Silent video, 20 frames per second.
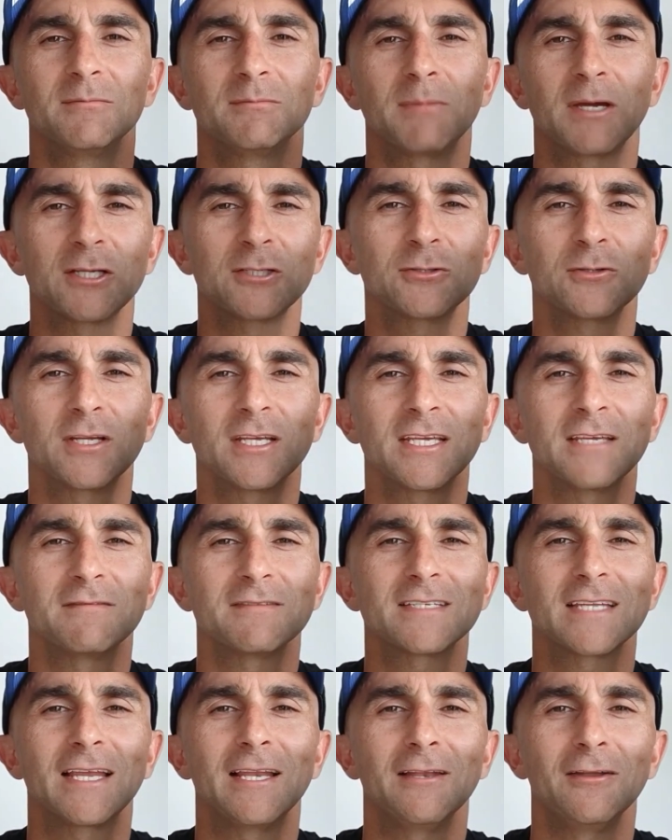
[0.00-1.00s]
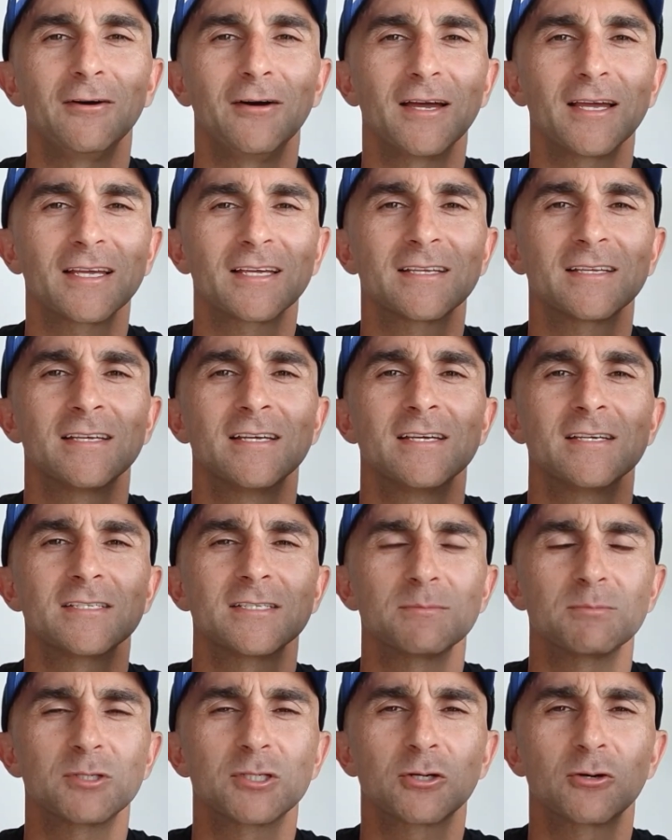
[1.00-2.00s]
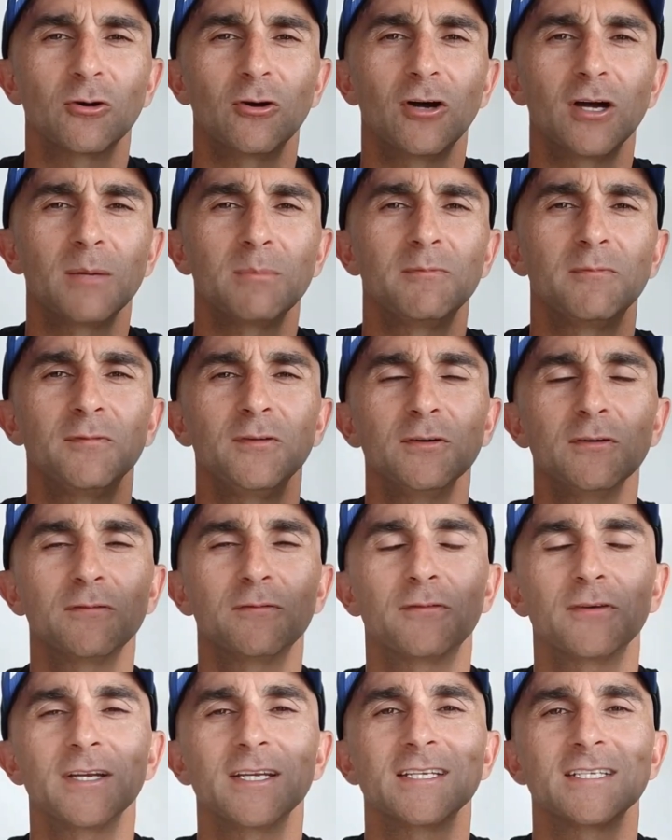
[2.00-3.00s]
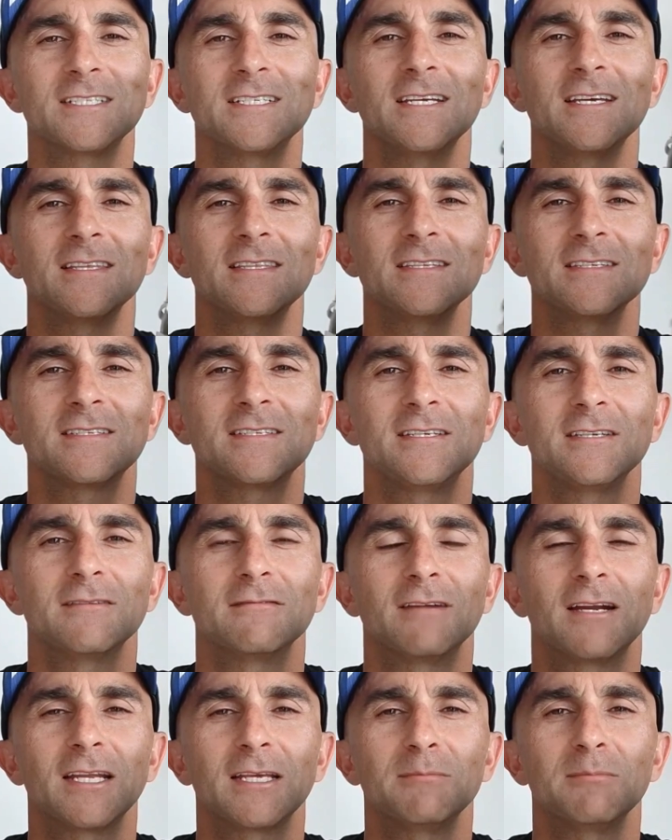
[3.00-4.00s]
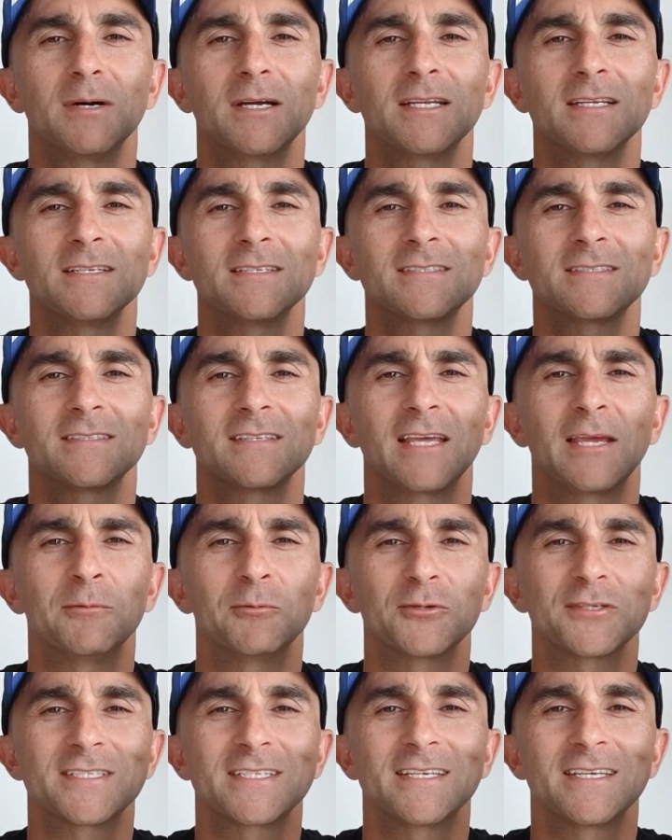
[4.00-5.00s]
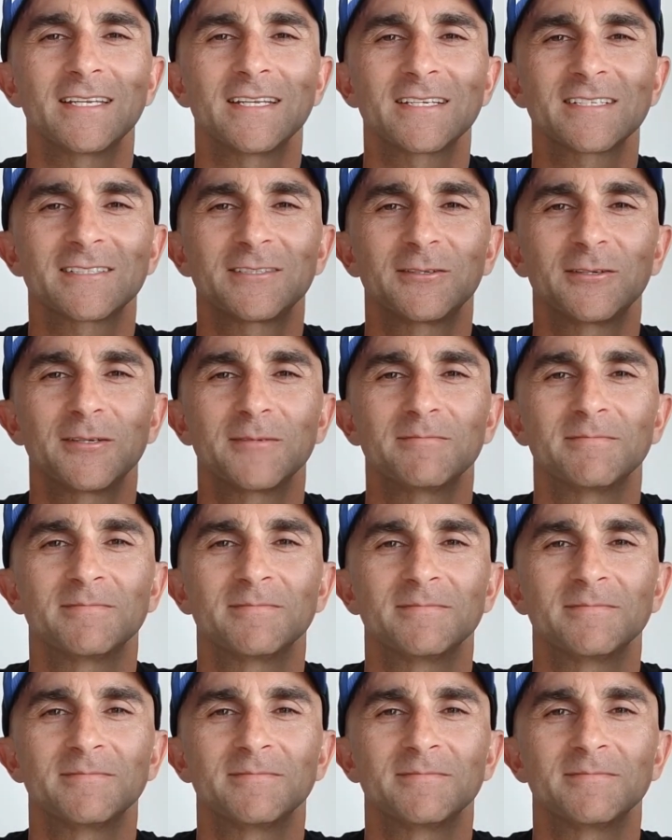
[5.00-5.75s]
Make sure you give us a like, subscribe, feel free to share this to your running buddies, and we'll see you next time.